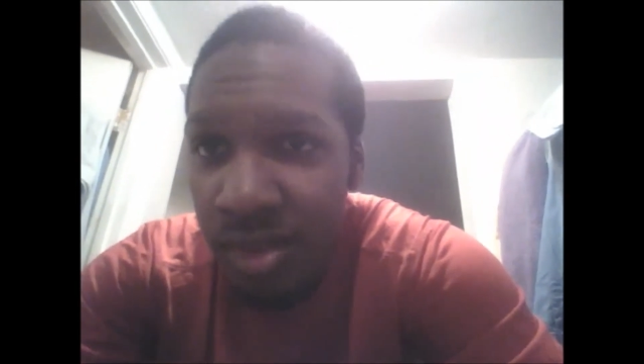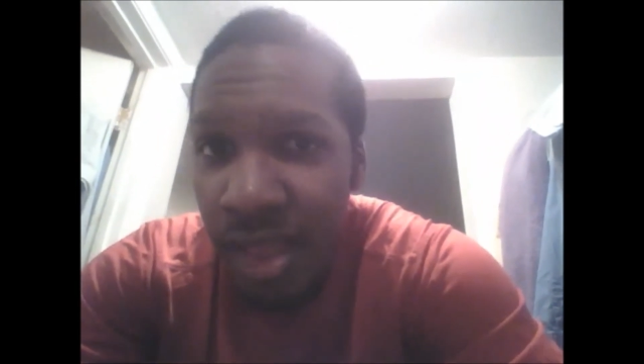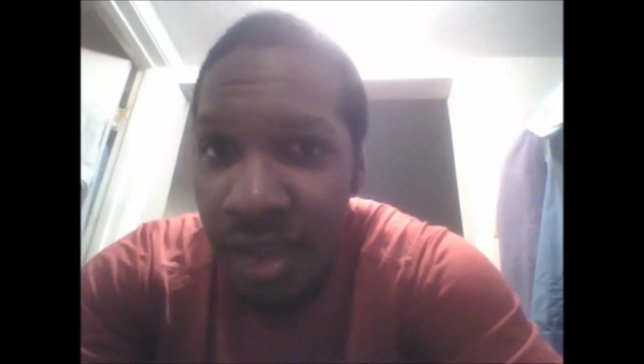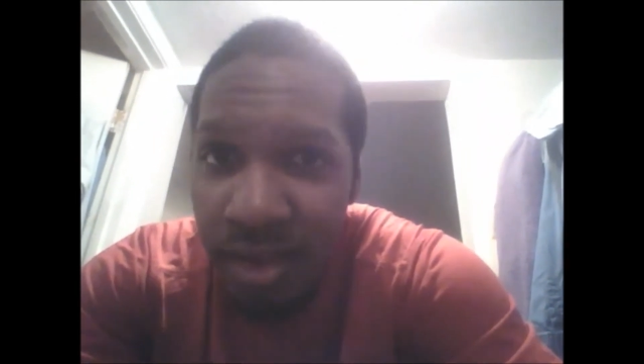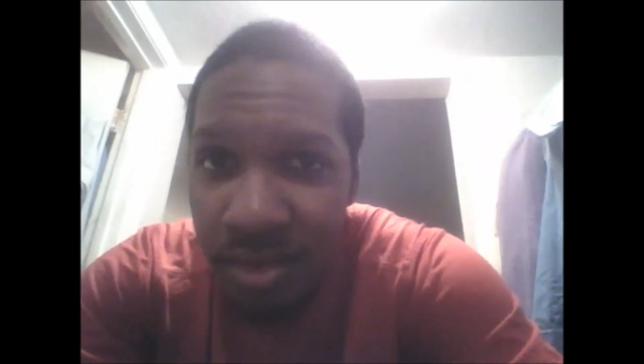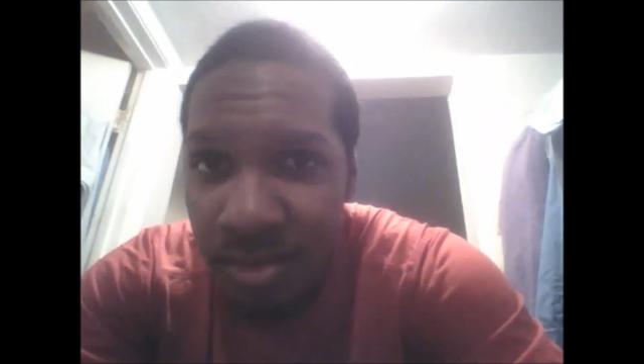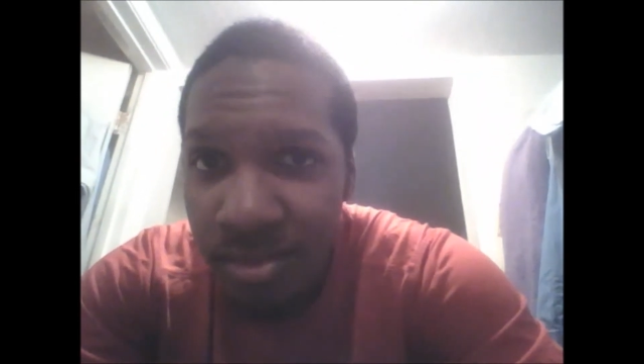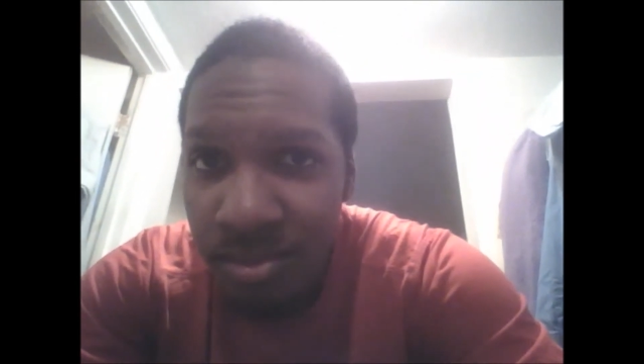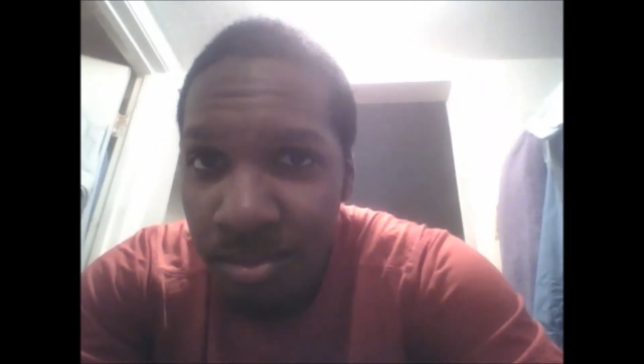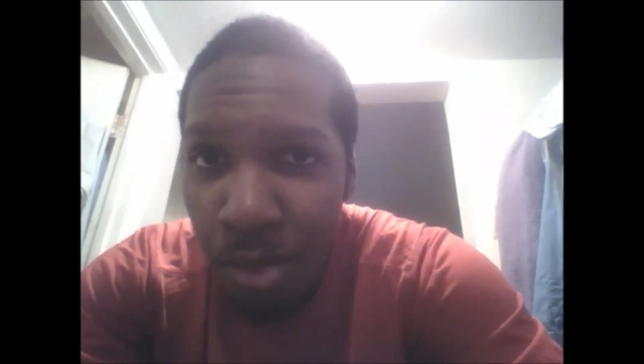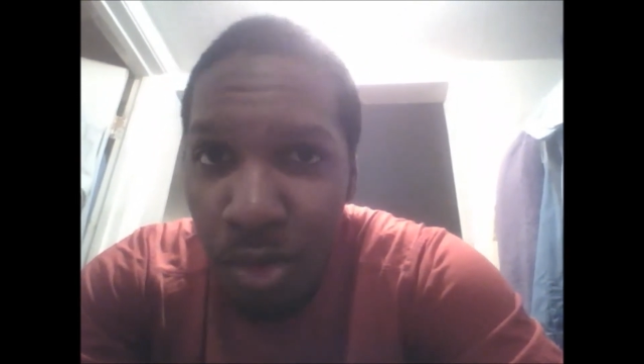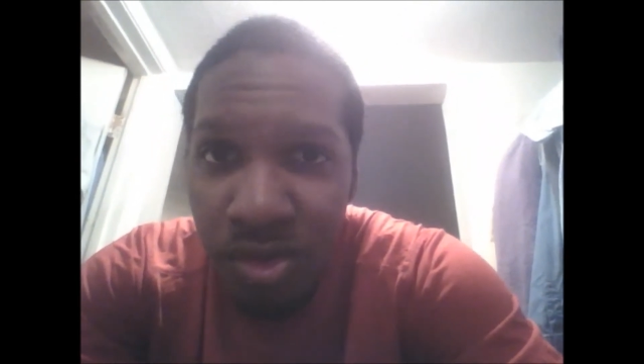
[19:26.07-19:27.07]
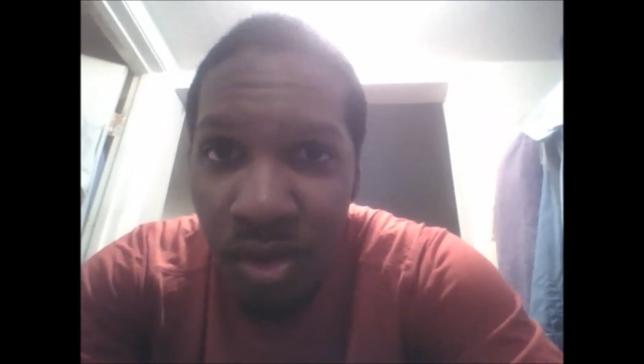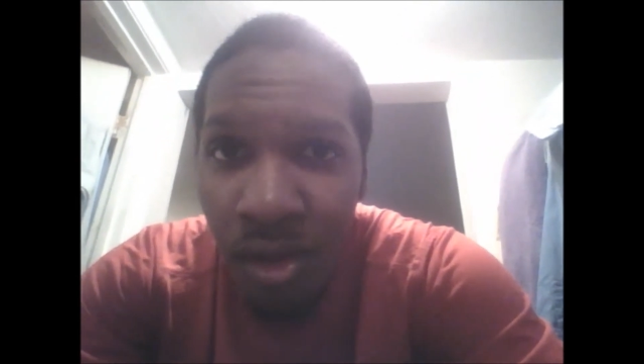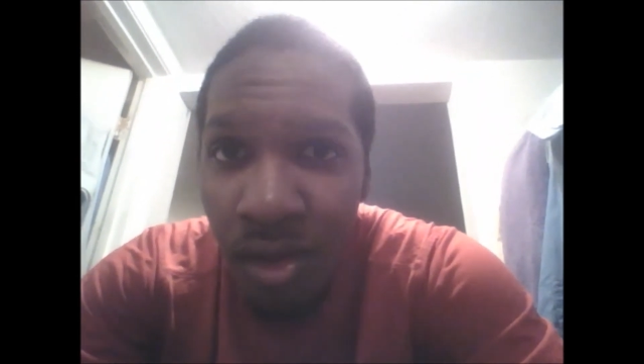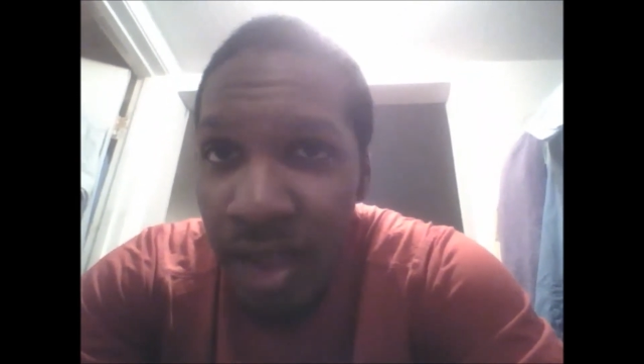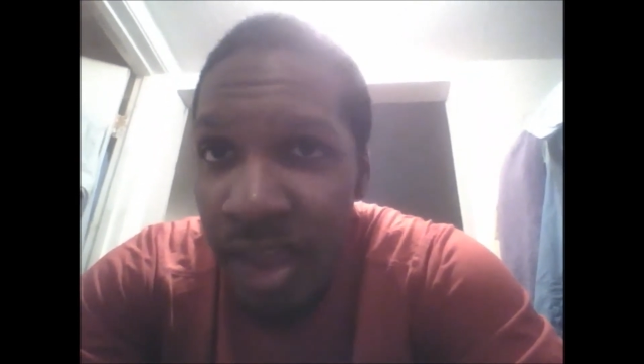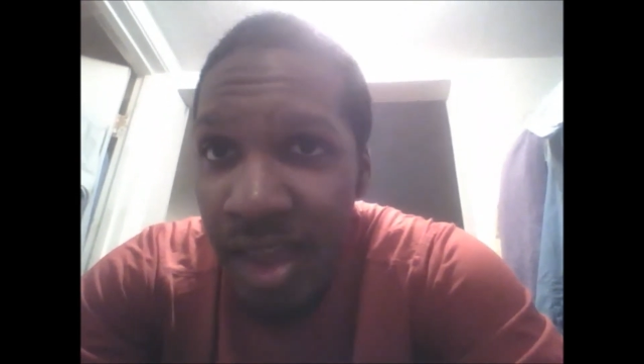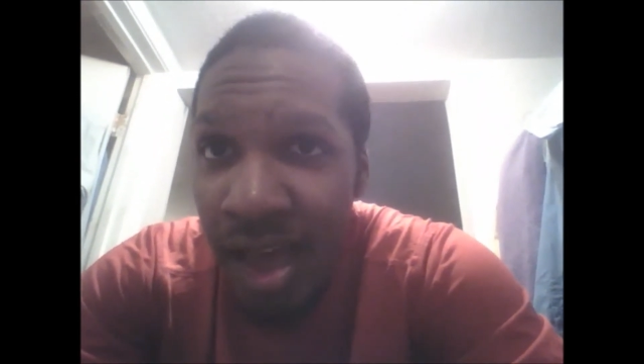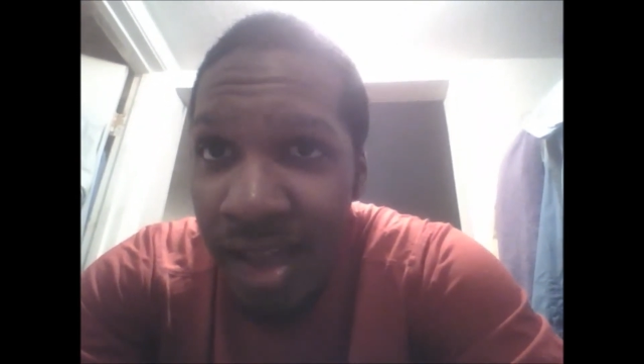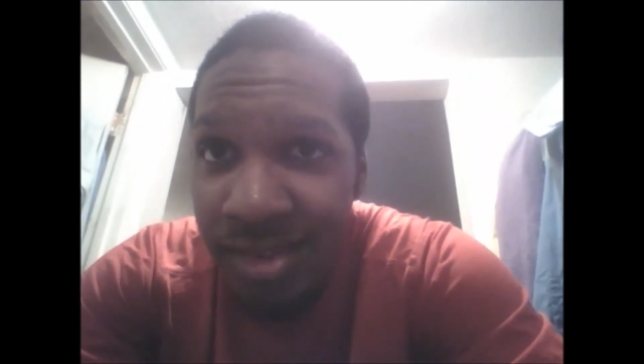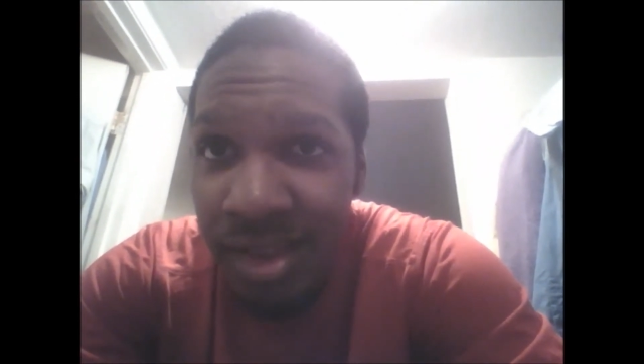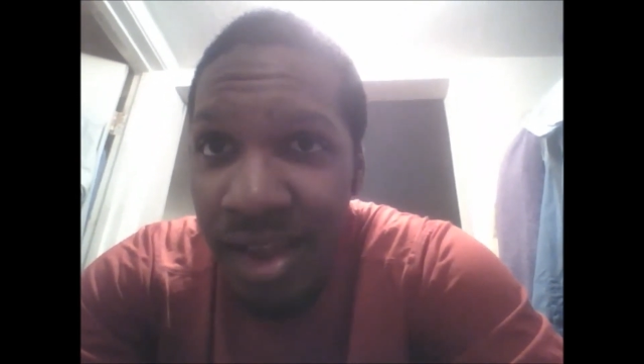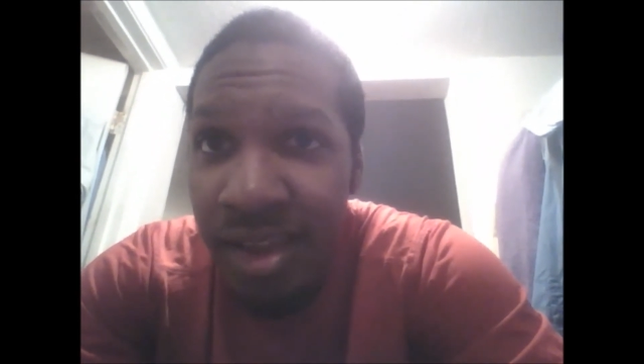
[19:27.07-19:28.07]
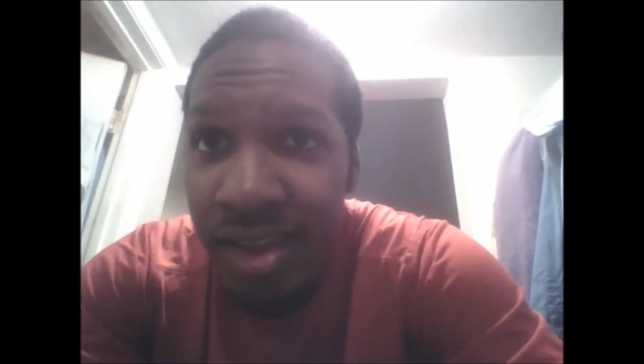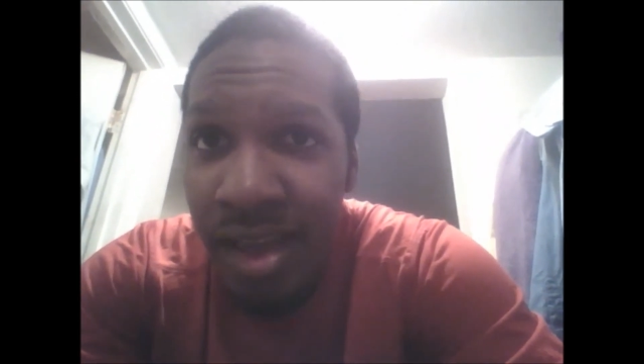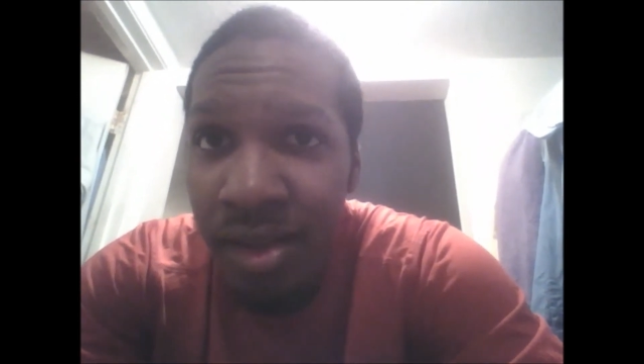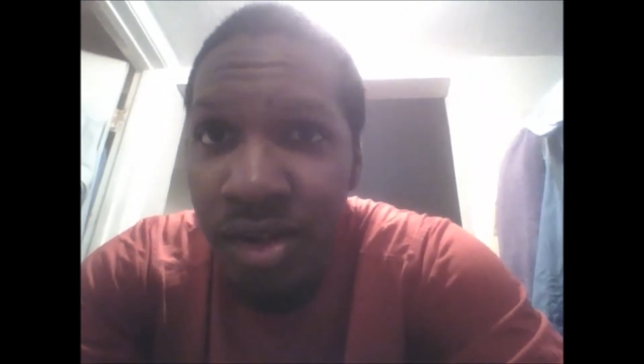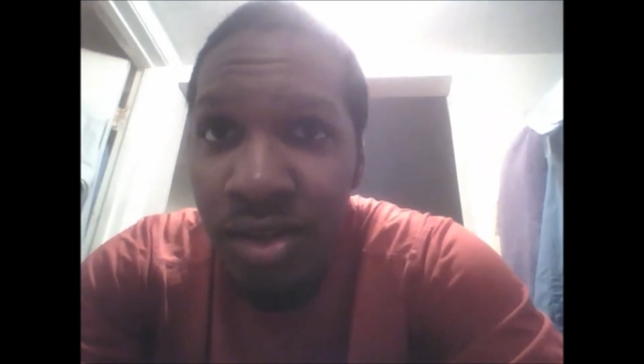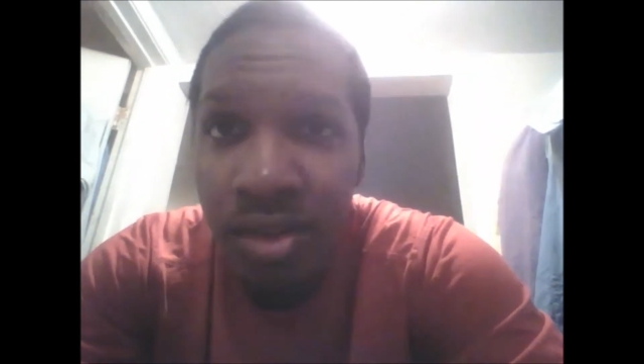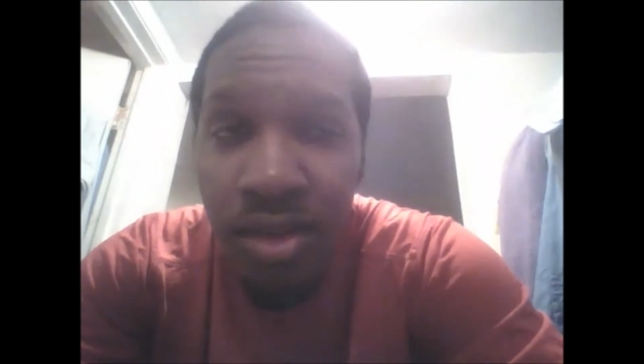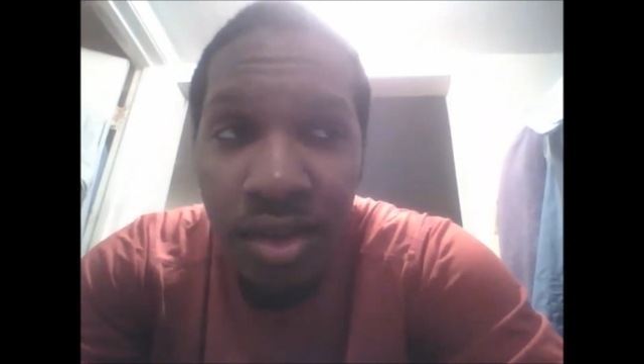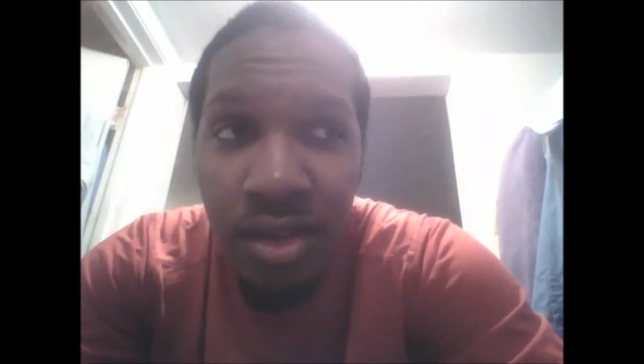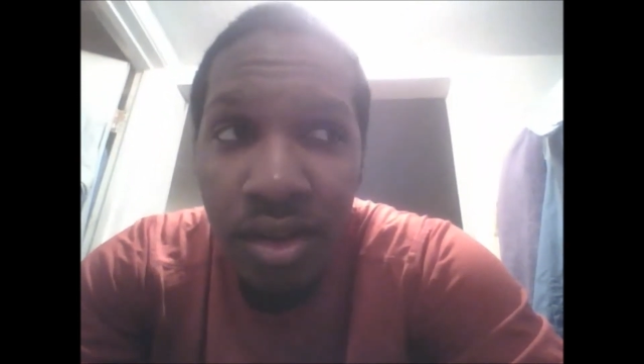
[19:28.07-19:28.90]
like most all AIs I encounter,